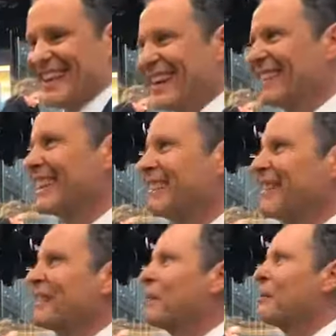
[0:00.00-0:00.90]
Only we're
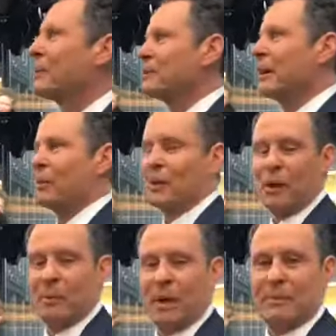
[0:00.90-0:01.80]
almost red. We're
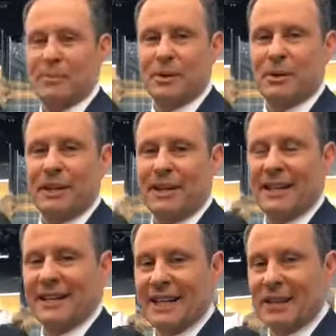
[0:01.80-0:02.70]
red, white, and blue,
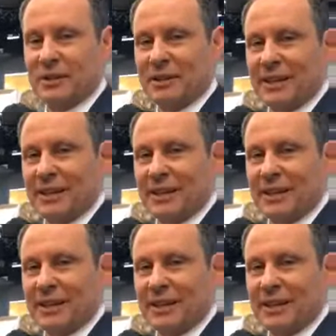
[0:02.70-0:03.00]
and yellow today.